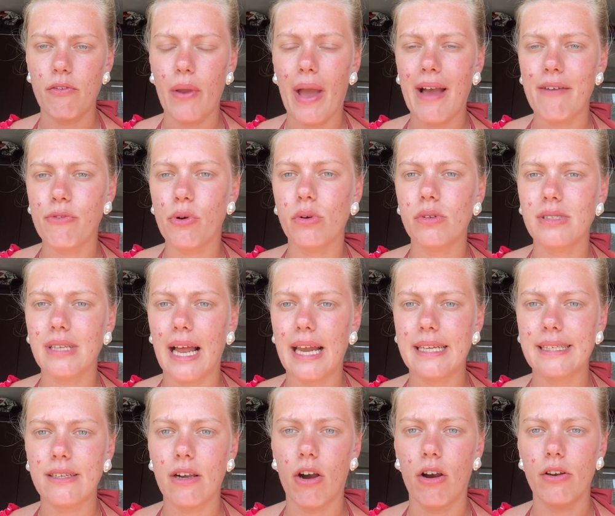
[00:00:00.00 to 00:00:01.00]
you have got a
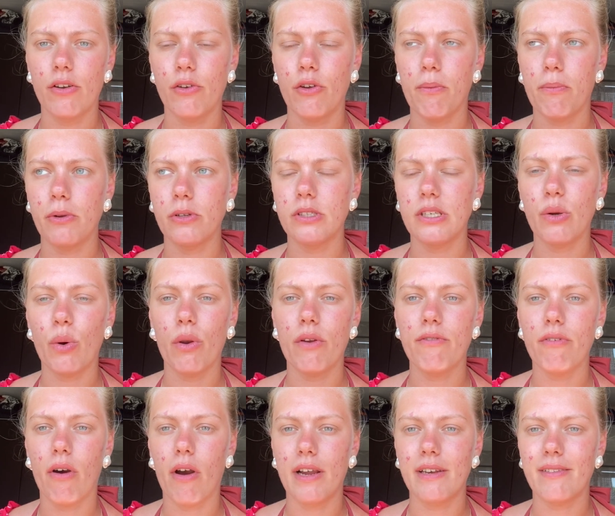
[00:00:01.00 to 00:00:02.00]
Sally's card and you're beauty
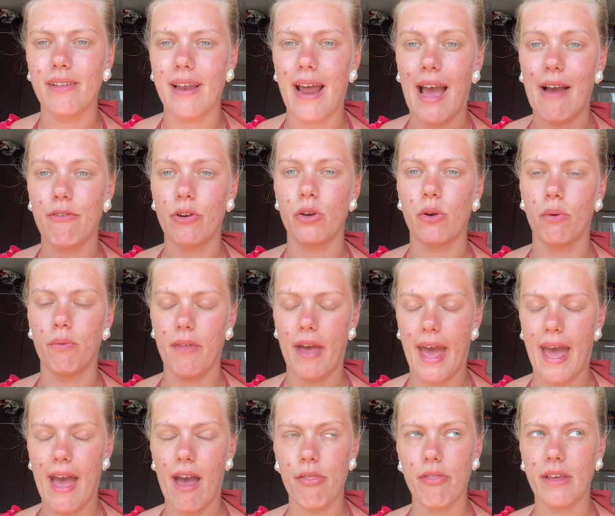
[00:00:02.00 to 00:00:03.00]
qualified, then have a look on there.
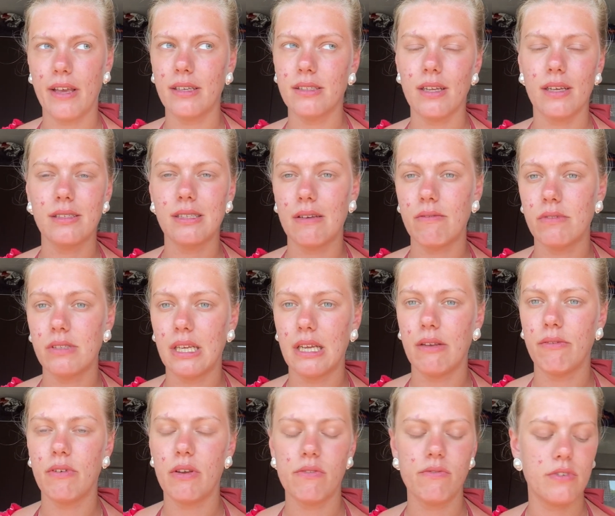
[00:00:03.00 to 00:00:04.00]
I think it's like
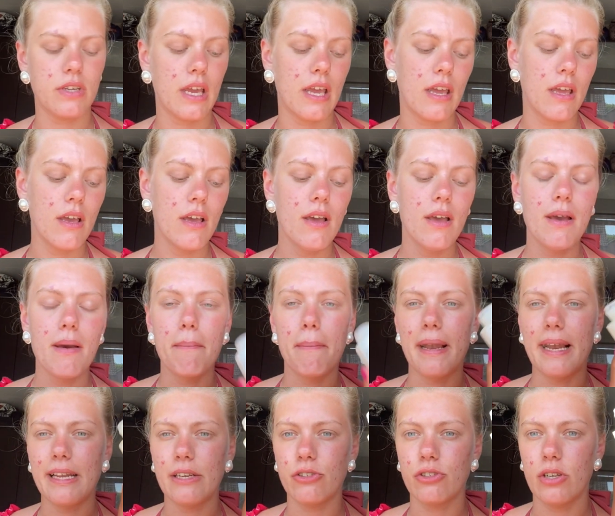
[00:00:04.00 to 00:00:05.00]
£17.50,
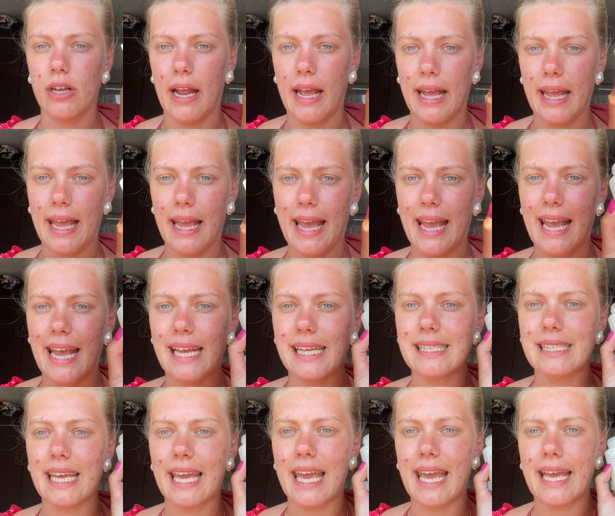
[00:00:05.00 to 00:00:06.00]
but literally
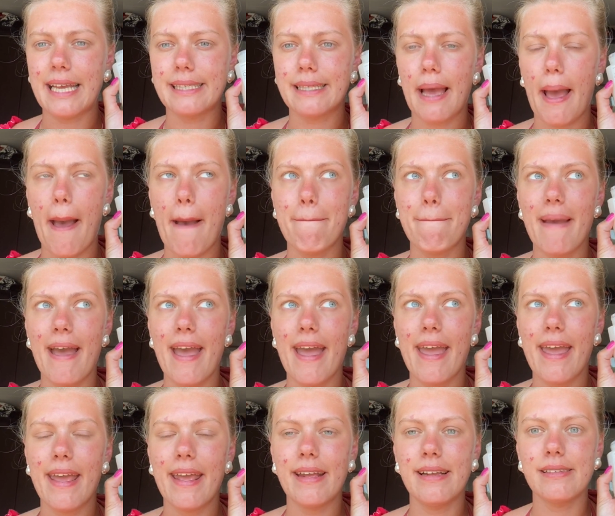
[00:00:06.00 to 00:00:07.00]
it is
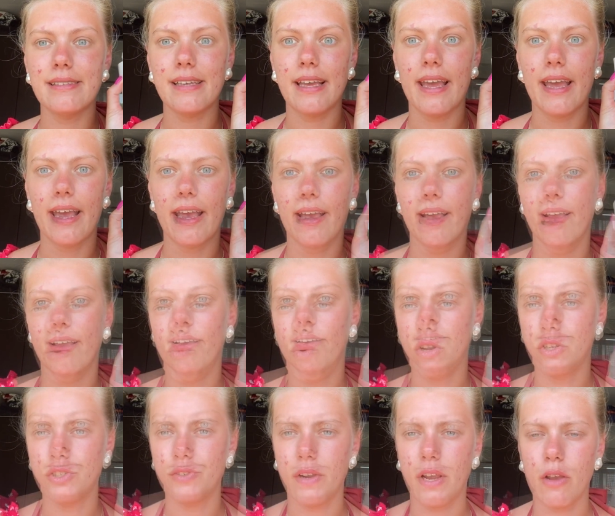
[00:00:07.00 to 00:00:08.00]
amazing. I like
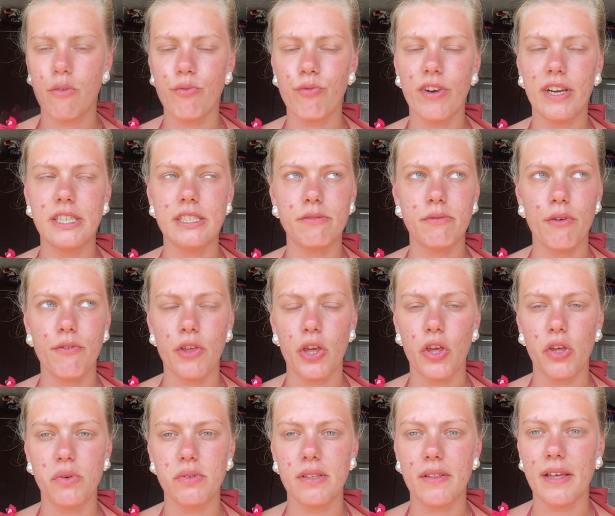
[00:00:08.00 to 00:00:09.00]
wondering and reading
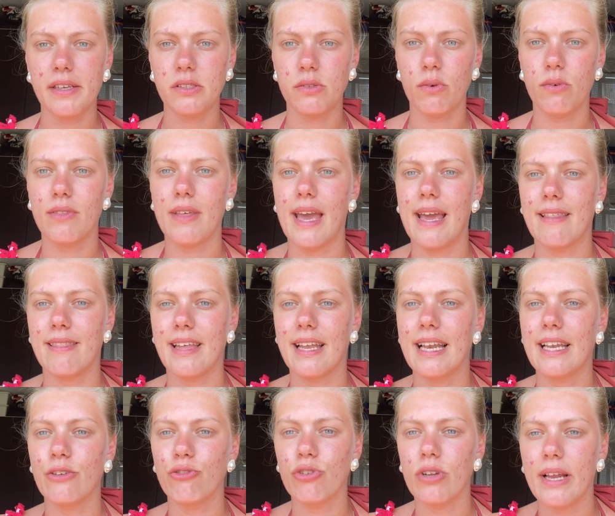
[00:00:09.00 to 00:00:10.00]
reviews and that sort of thing,
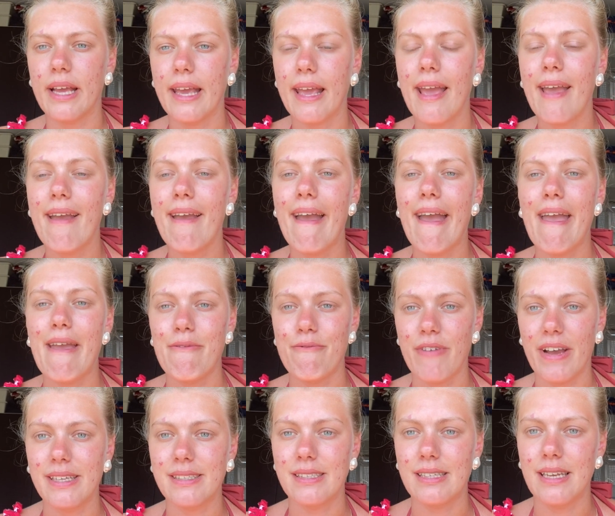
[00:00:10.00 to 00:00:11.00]
then literally
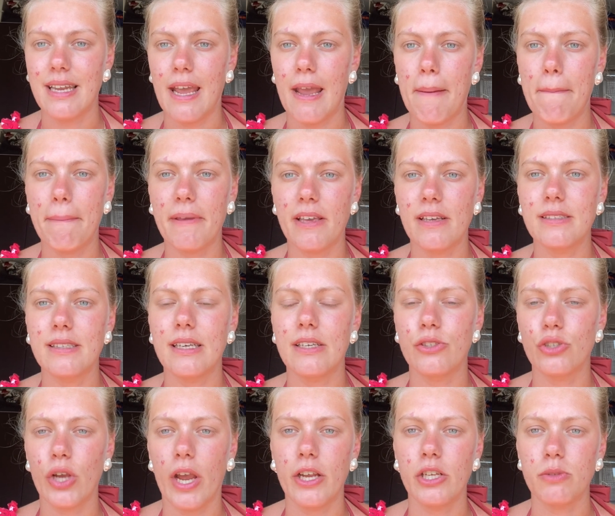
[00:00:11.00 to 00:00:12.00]
invest in it, because it has
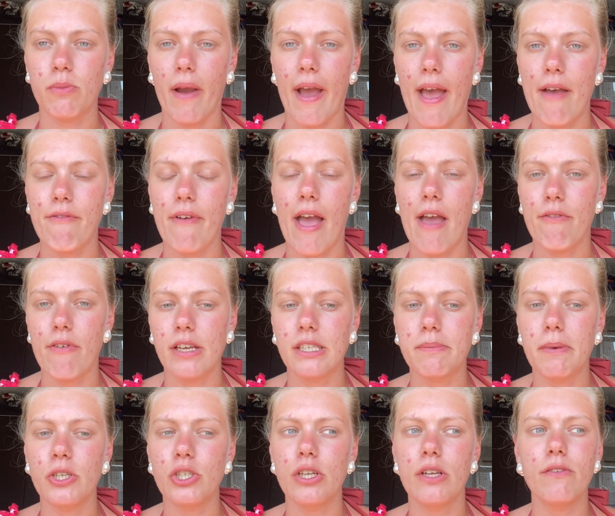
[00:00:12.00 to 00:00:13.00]
changed my hair forever,
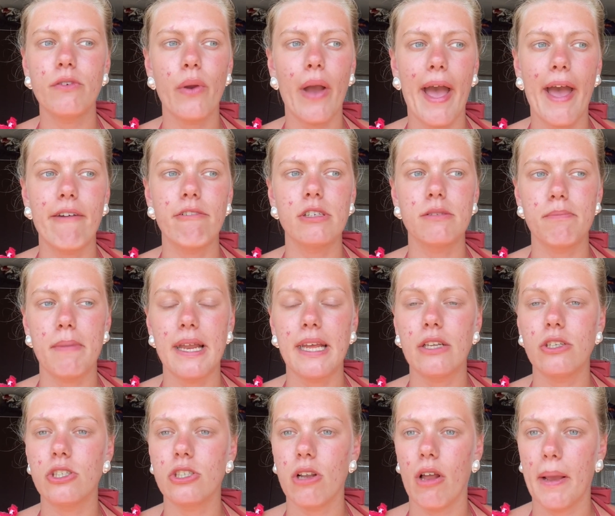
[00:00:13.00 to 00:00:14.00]
especially if your hair is
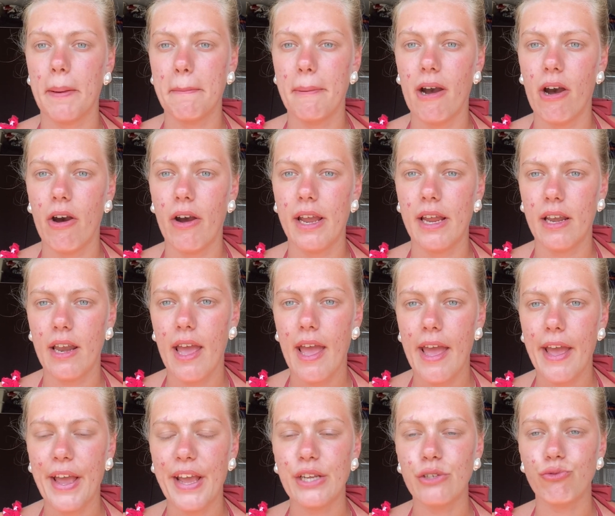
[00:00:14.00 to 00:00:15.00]
bleached like mine.
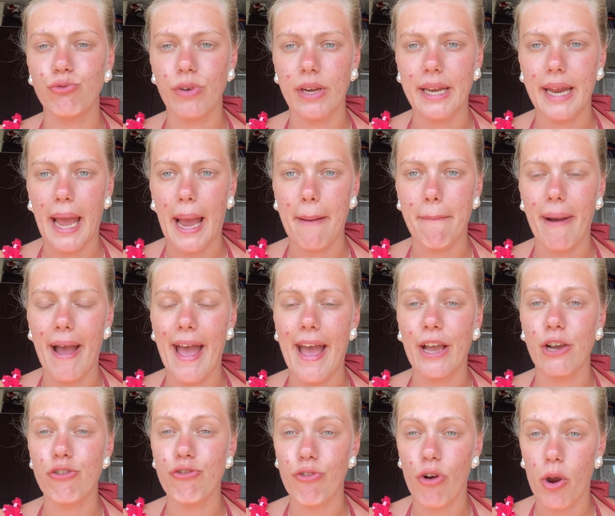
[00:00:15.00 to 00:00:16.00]
It's really helped my
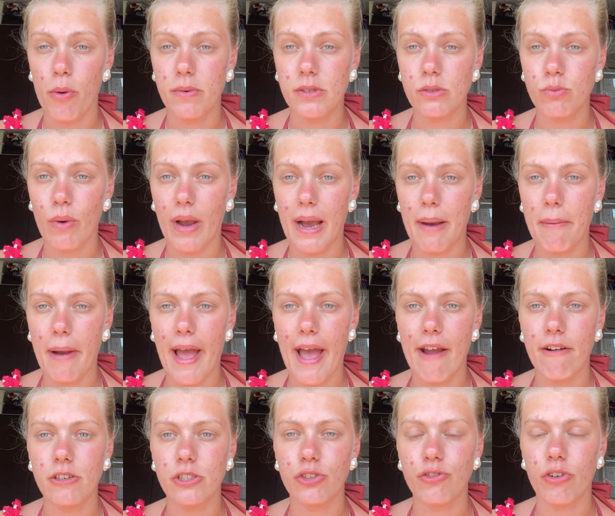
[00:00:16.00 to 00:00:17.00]
hair grow as well. My
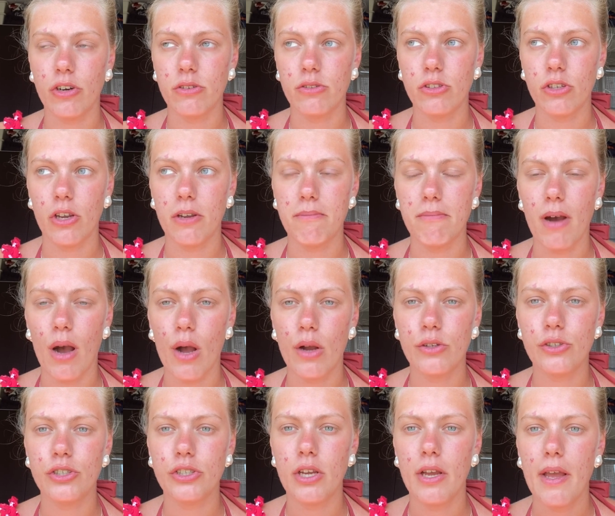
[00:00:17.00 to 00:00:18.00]
hair has grown so
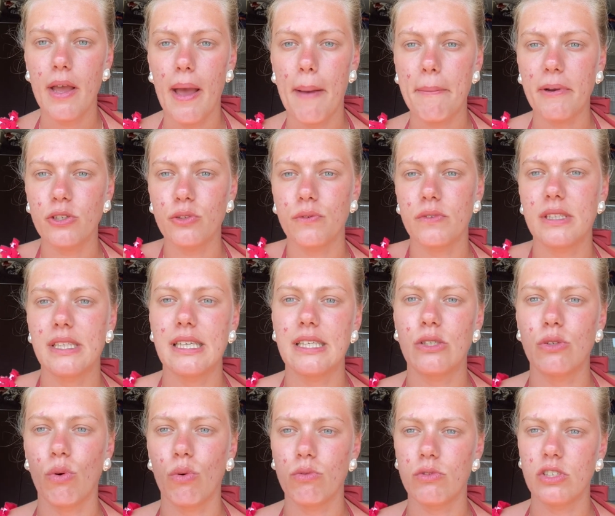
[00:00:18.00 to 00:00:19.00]
much because it's
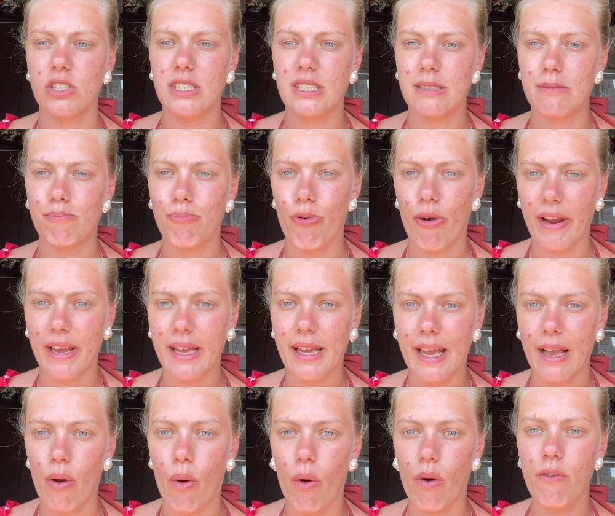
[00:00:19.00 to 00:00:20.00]
not
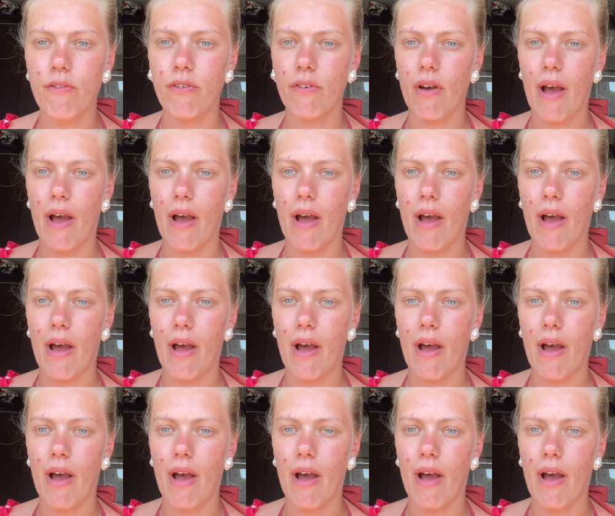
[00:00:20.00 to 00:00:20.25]
breaking off